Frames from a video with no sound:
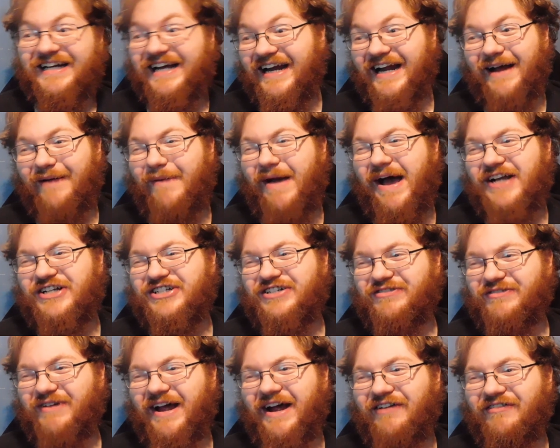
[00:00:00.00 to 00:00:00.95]
And I imagine
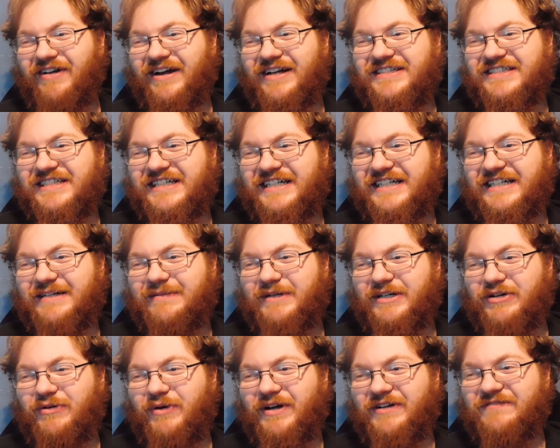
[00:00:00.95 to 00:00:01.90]
Gran seeing him
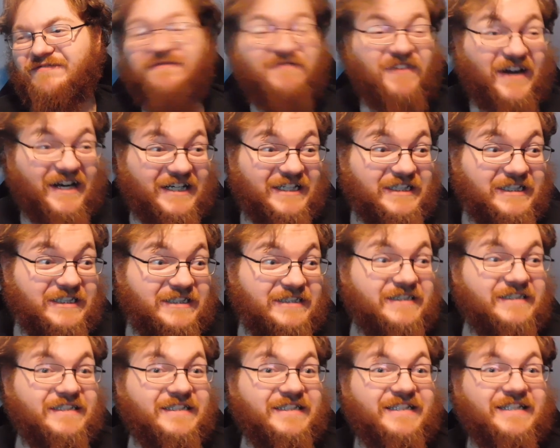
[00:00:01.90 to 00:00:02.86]
and going, fuck!
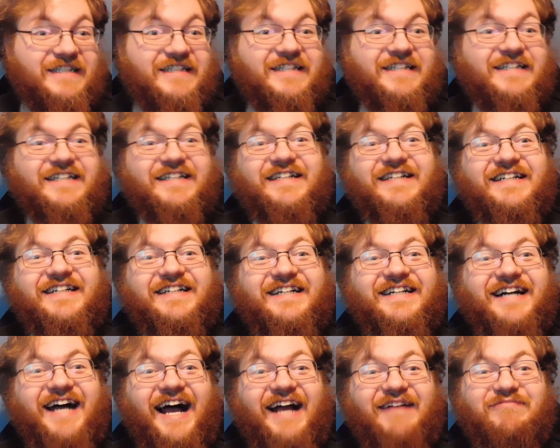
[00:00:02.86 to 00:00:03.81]

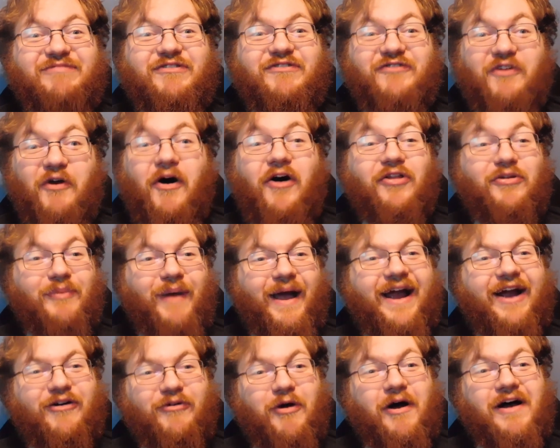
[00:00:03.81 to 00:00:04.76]
I moved all the
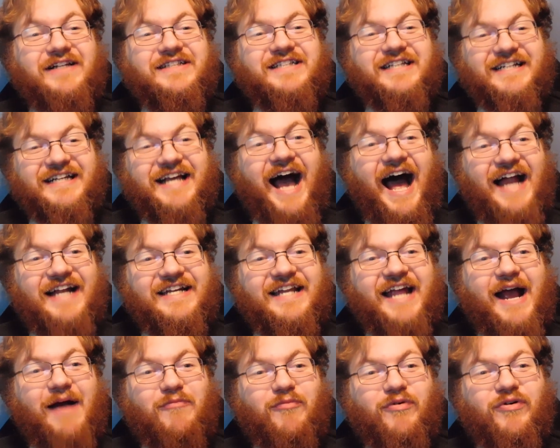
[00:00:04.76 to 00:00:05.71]
way across the
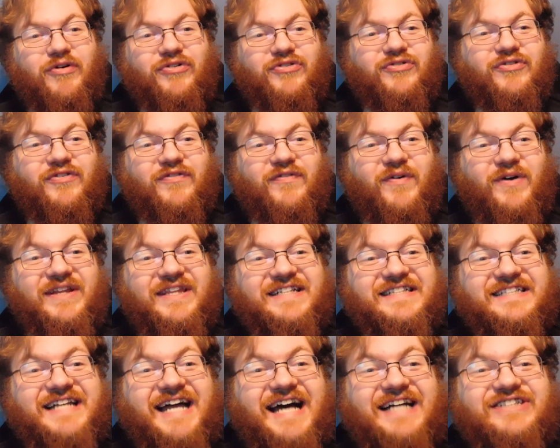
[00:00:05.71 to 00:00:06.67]
goddamn world to avoid
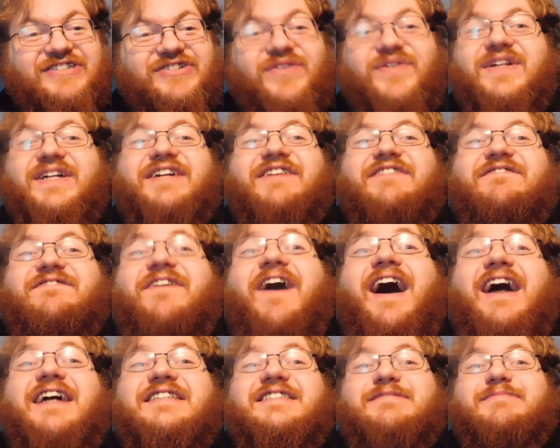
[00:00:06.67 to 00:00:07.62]
this asshole and he
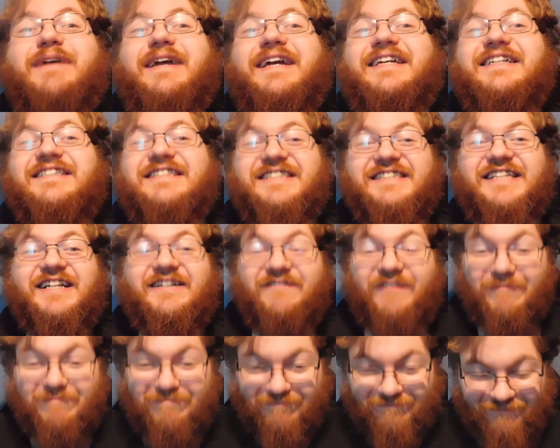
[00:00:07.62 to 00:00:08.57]
finds me. Son of
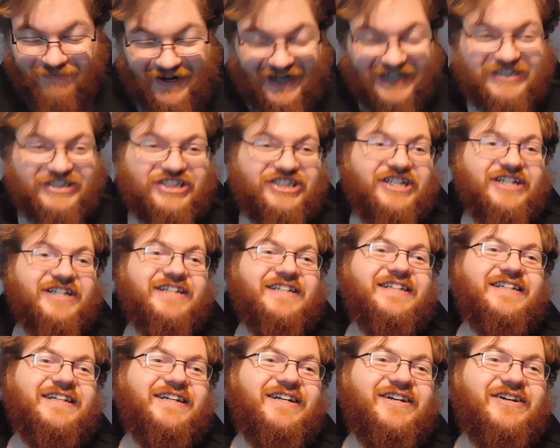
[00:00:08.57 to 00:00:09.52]
a bitch!
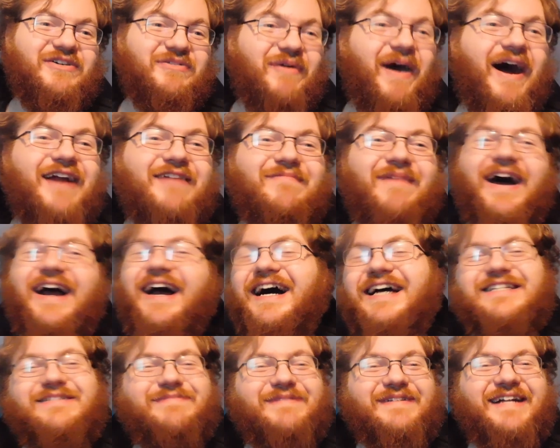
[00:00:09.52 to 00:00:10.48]
Why'd my
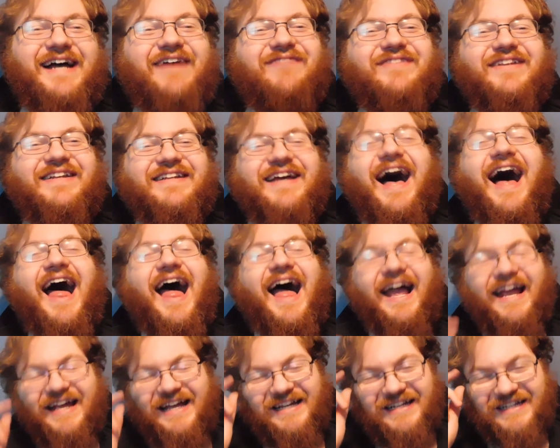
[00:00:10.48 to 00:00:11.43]
husband have to
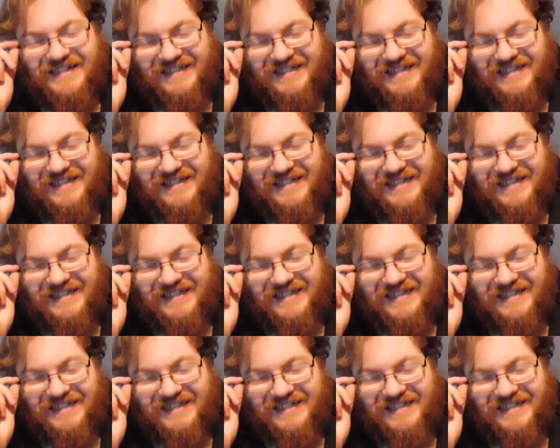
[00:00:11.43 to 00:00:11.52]
die?